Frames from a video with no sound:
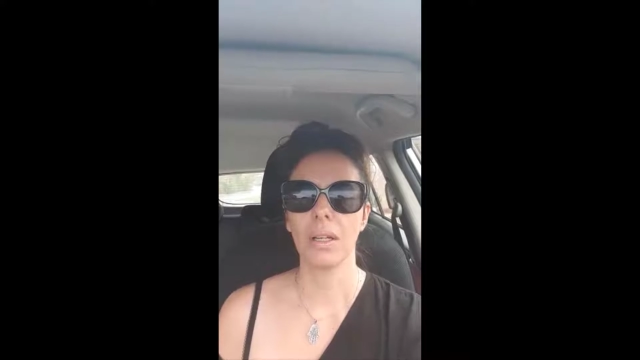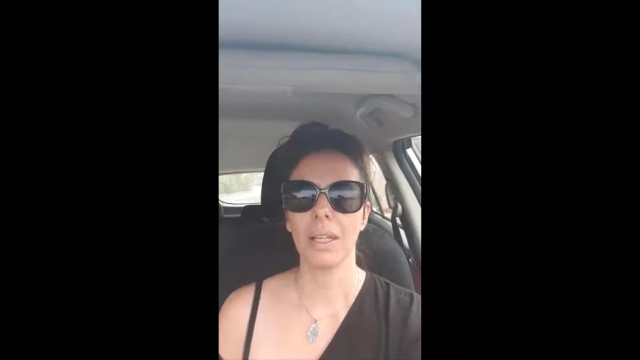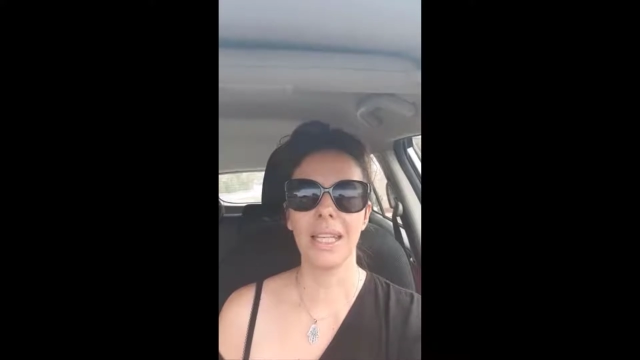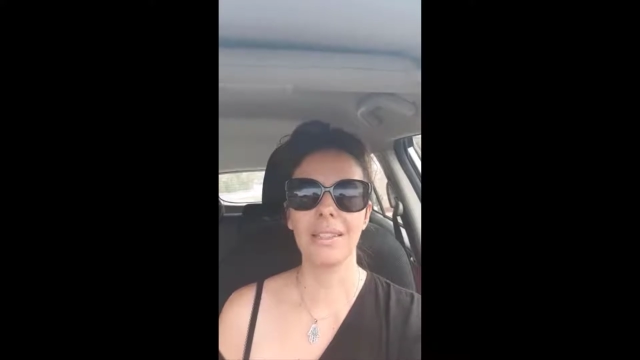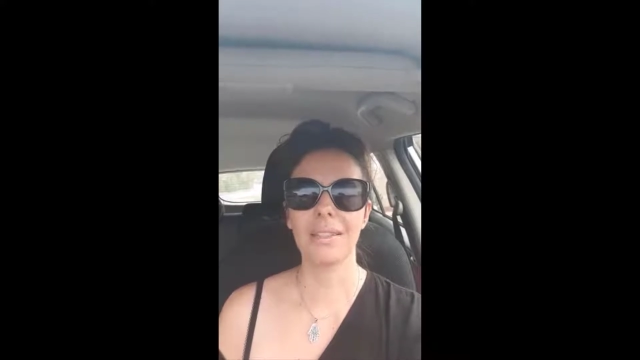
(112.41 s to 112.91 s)

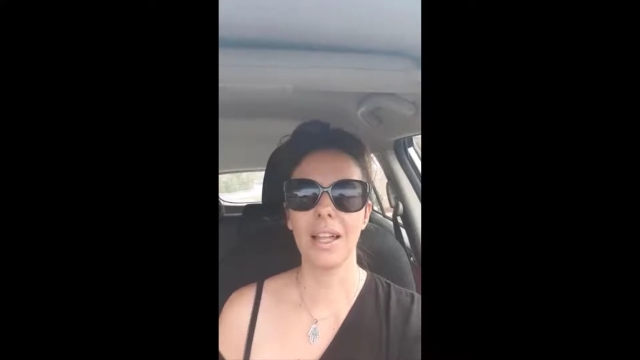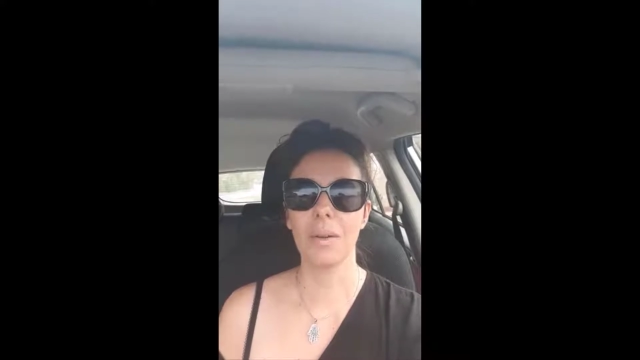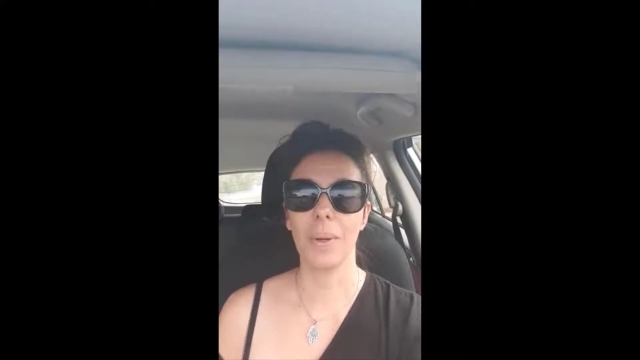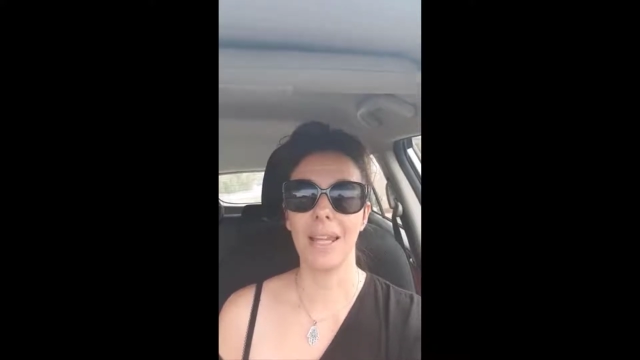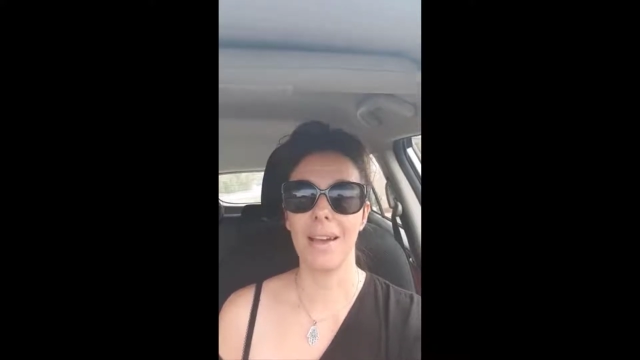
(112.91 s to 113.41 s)
things are
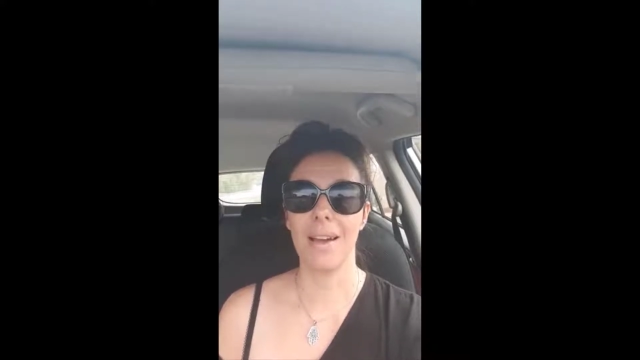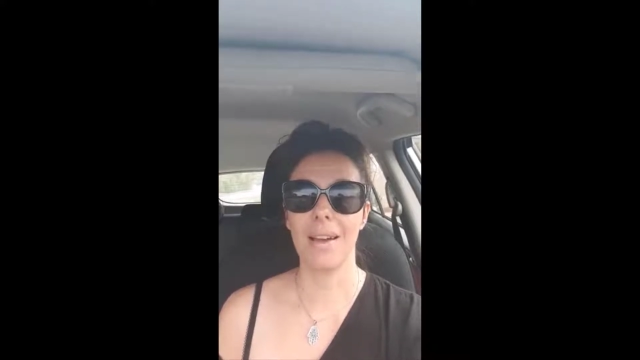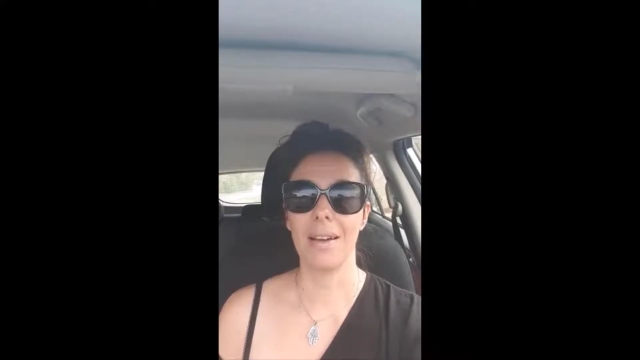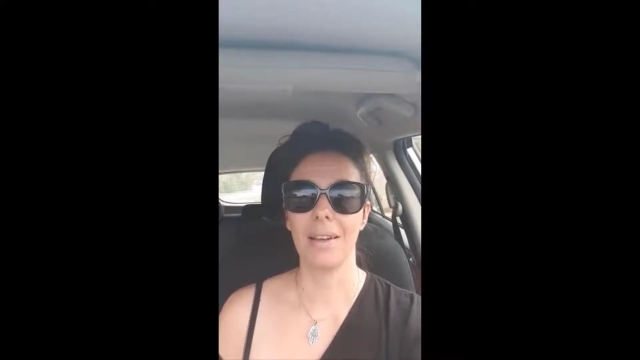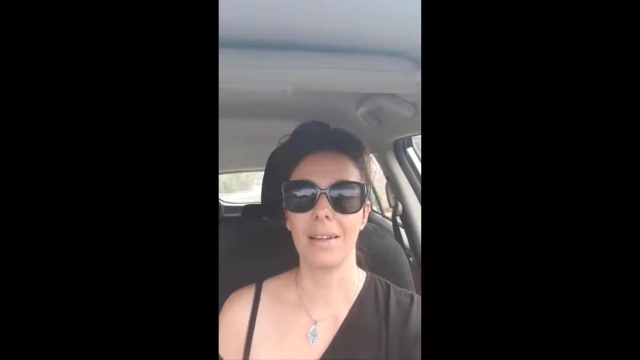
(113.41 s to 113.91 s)
the way they
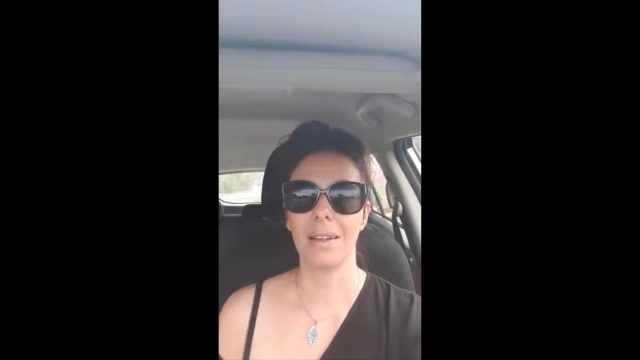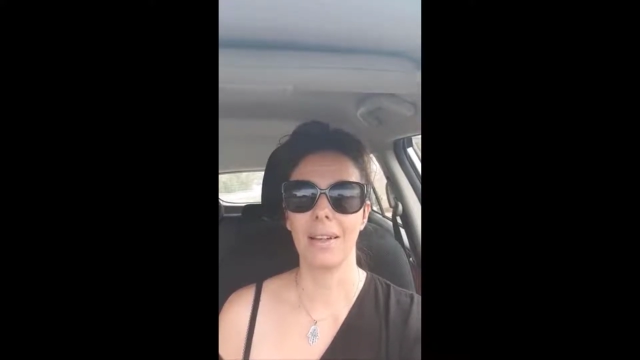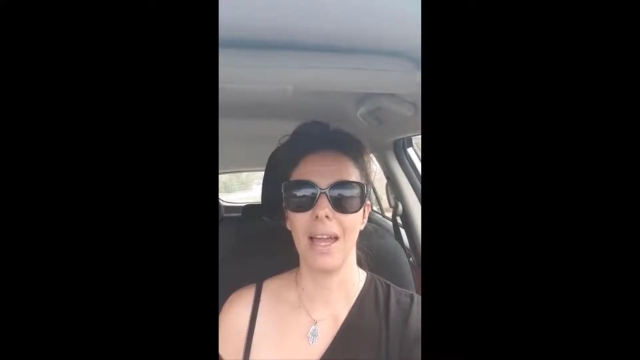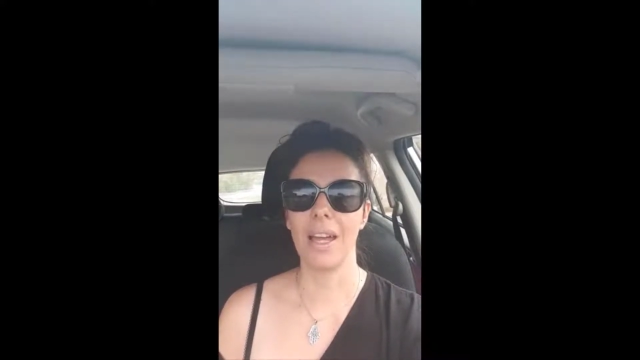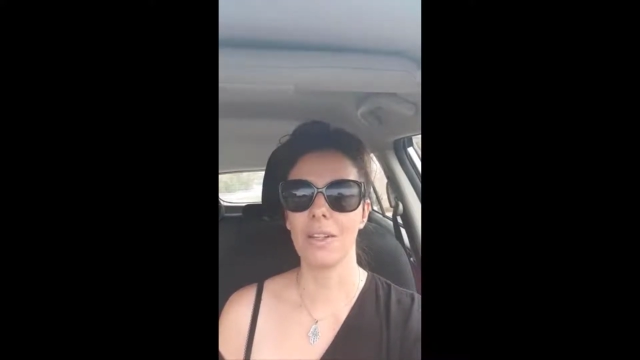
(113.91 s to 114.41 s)
are
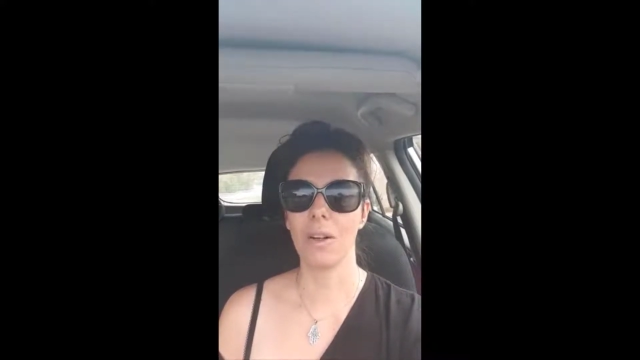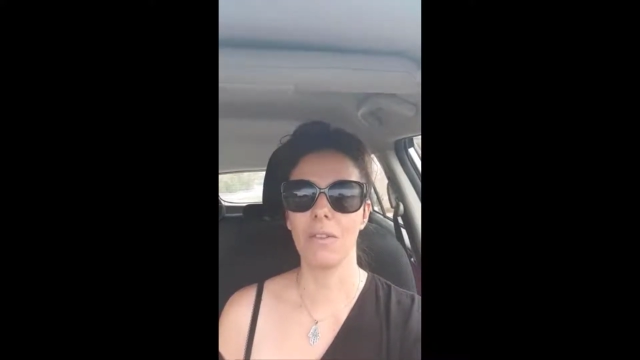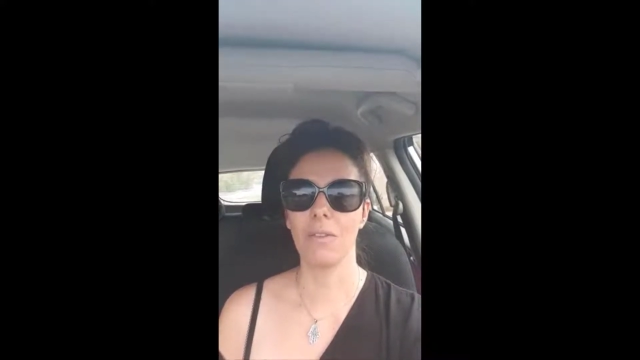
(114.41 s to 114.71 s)
and don't